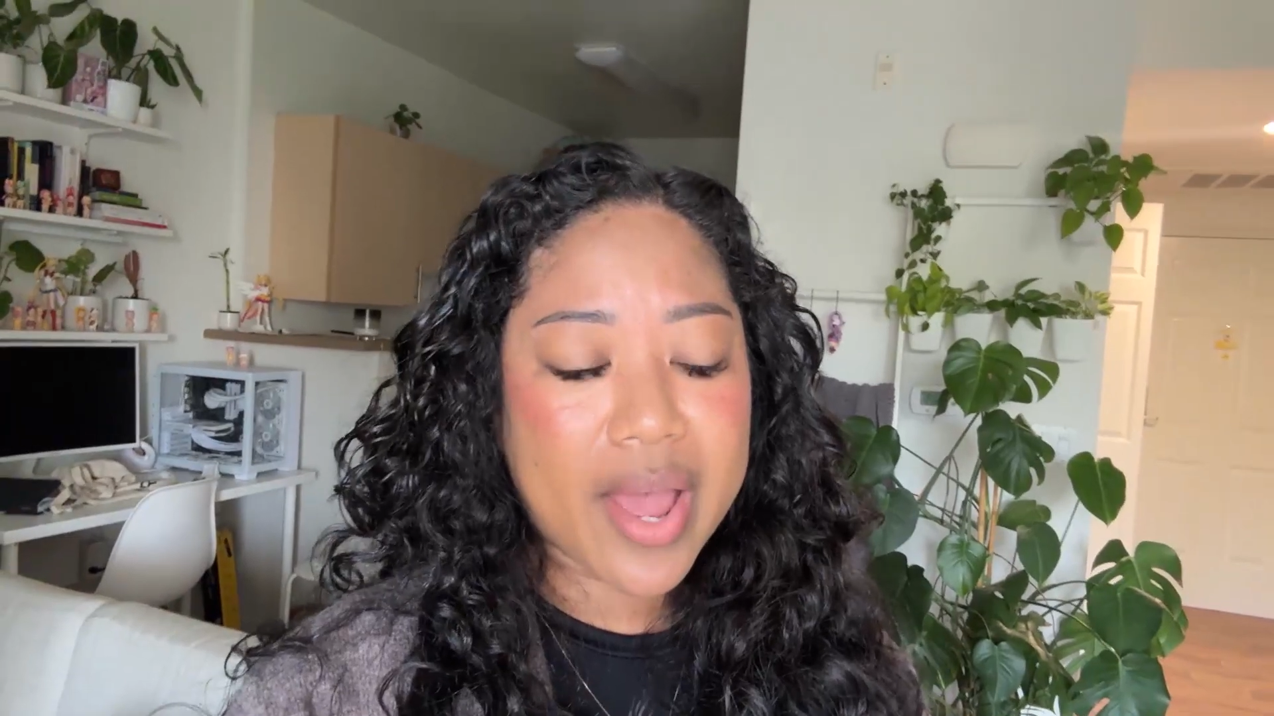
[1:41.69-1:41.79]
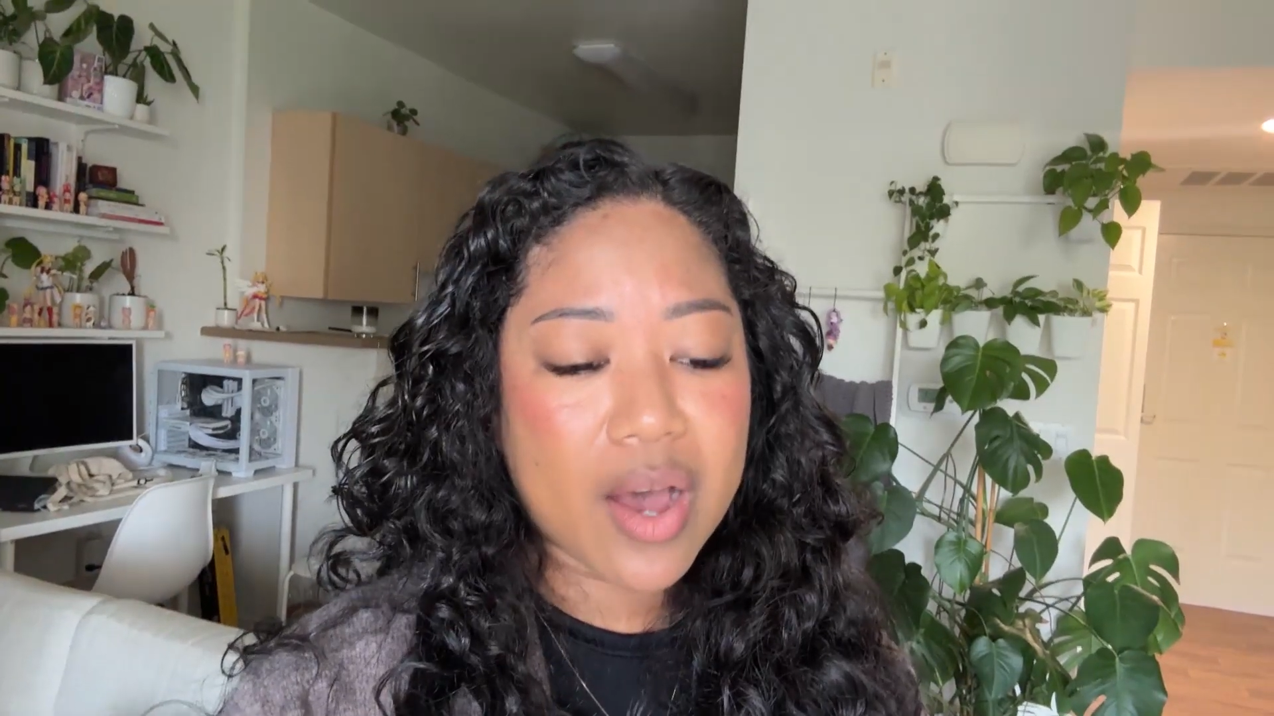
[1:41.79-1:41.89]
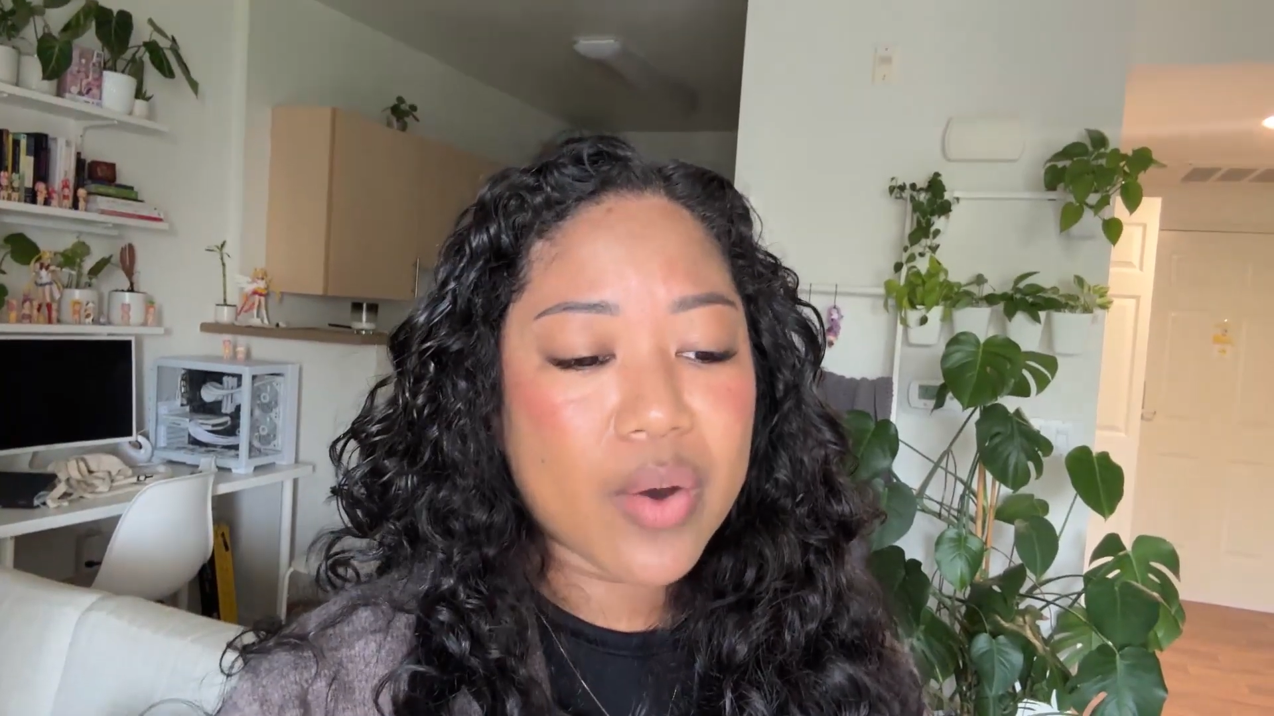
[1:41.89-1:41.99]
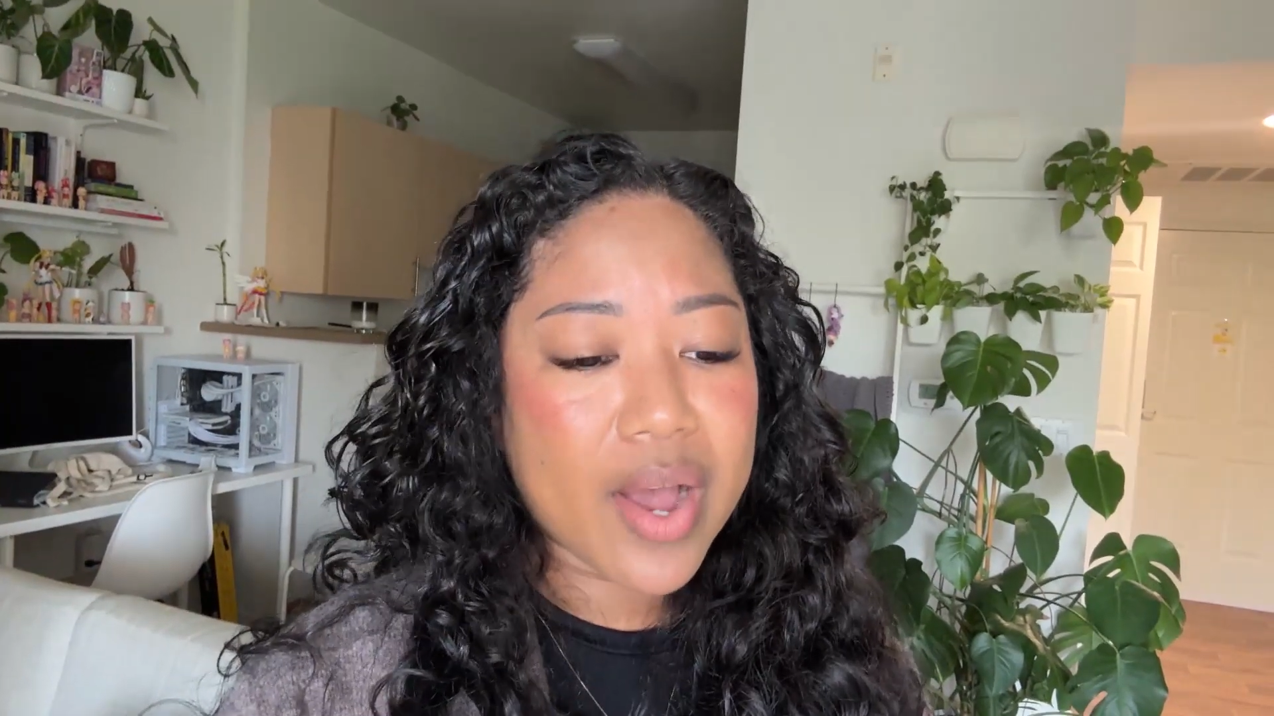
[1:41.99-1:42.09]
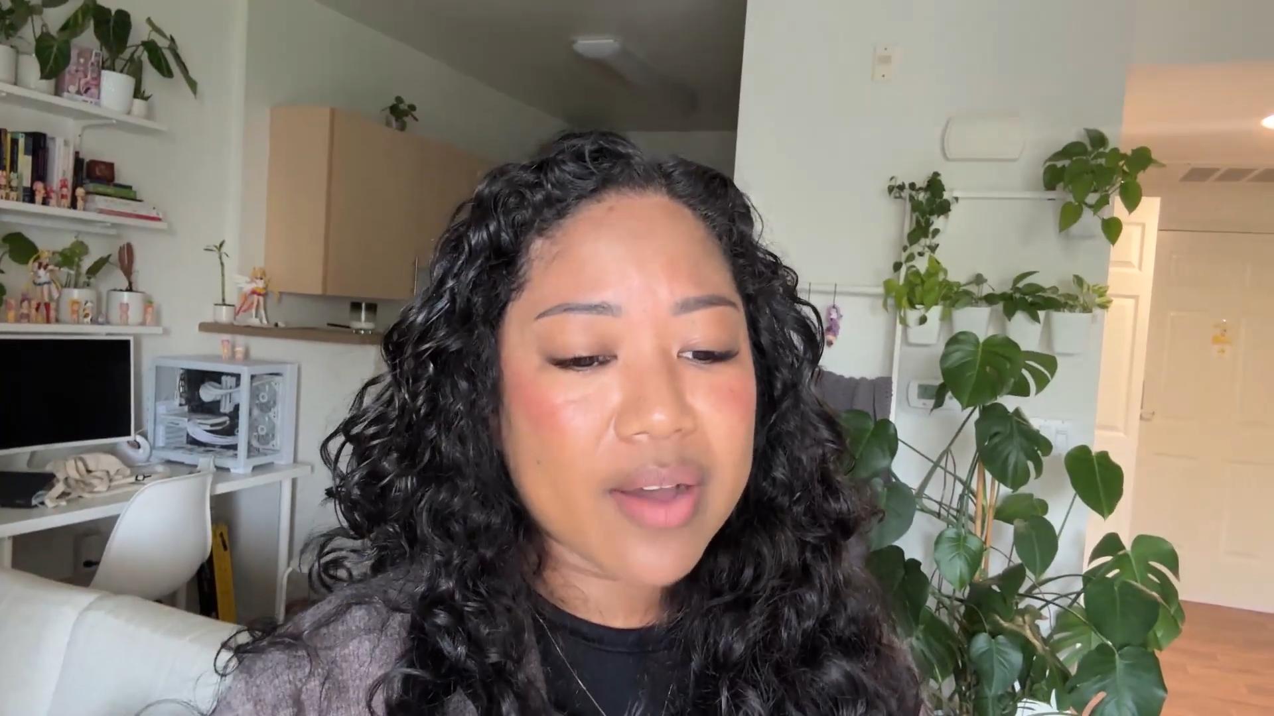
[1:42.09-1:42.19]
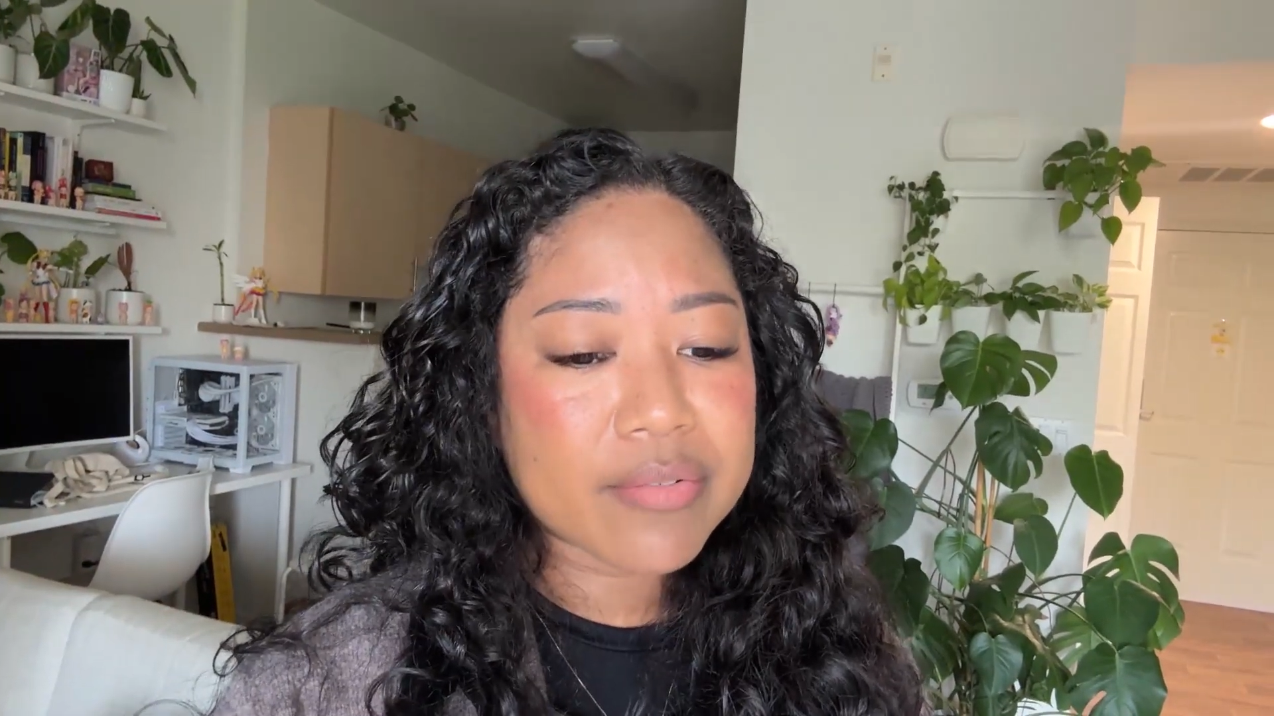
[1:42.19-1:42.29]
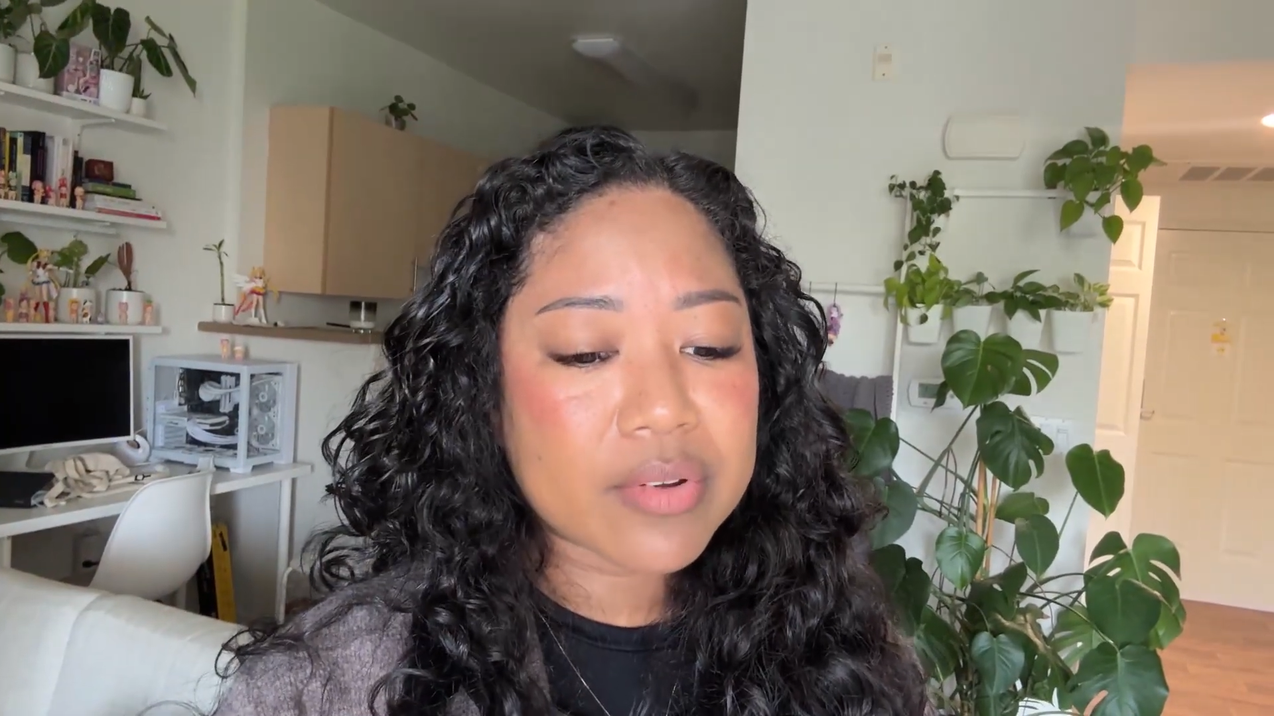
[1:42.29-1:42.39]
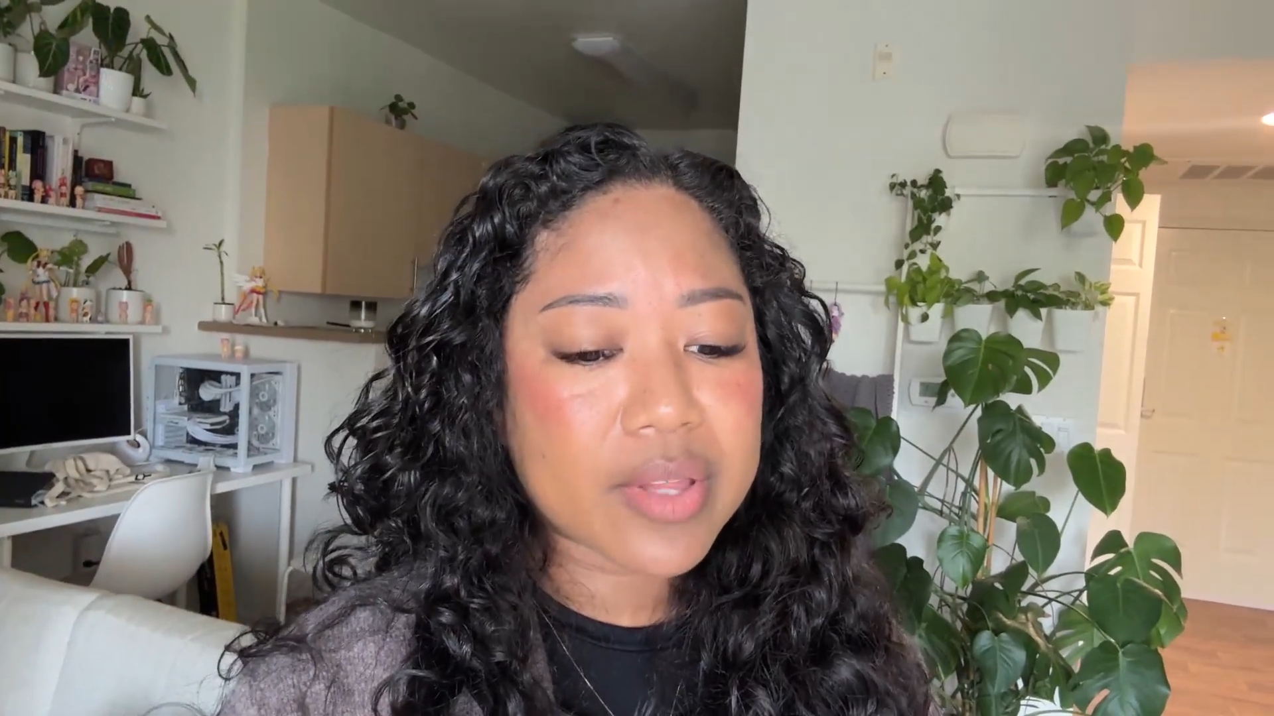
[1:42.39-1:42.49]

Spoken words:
out after.